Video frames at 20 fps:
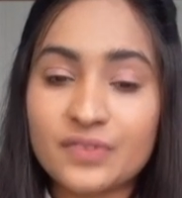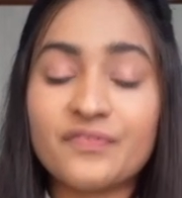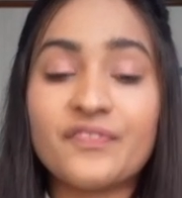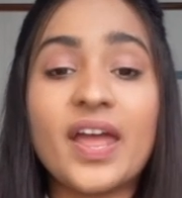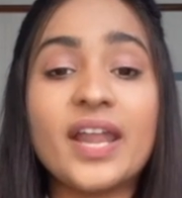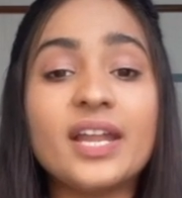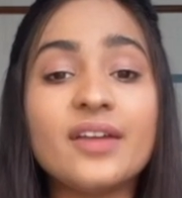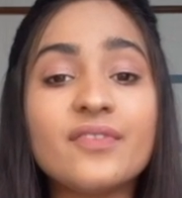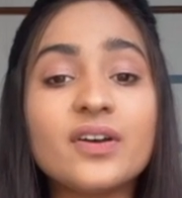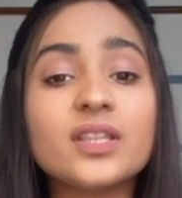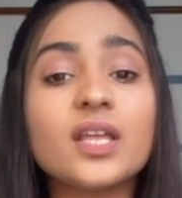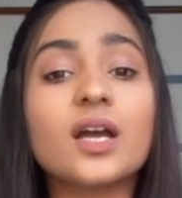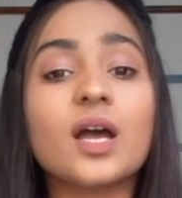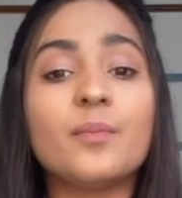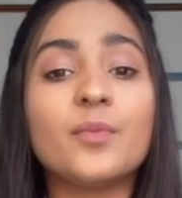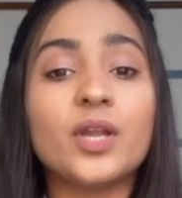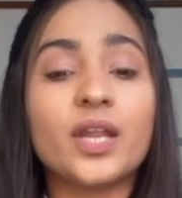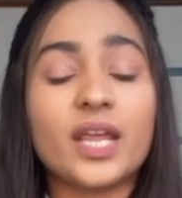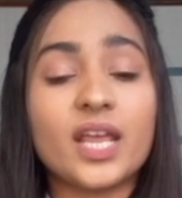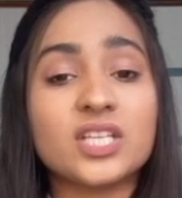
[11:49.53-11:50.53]
Whenever the
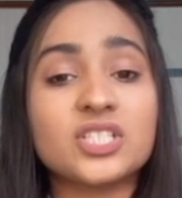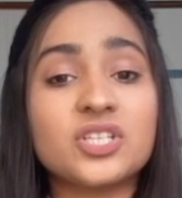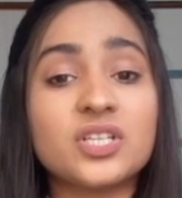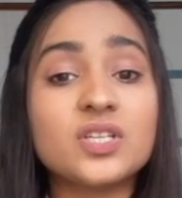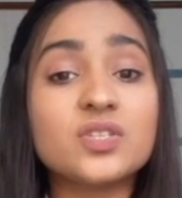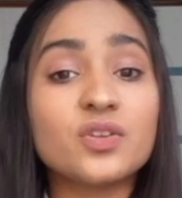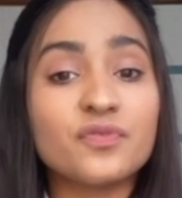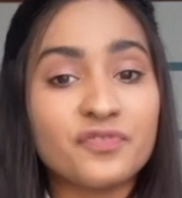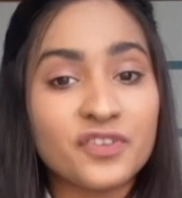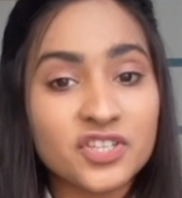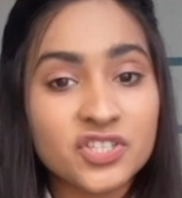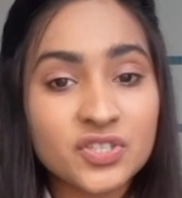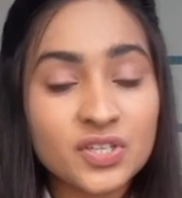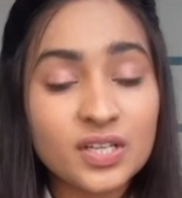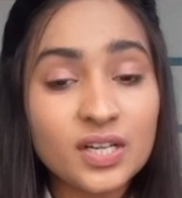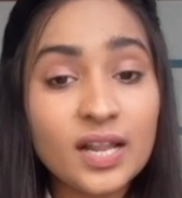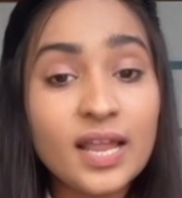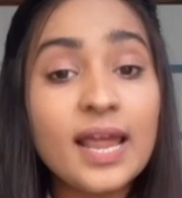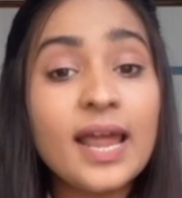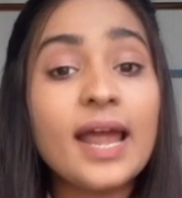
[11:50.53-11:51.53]
communication is official,
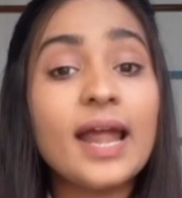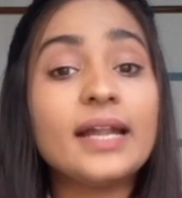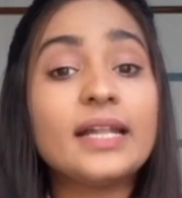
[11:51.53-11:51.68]
it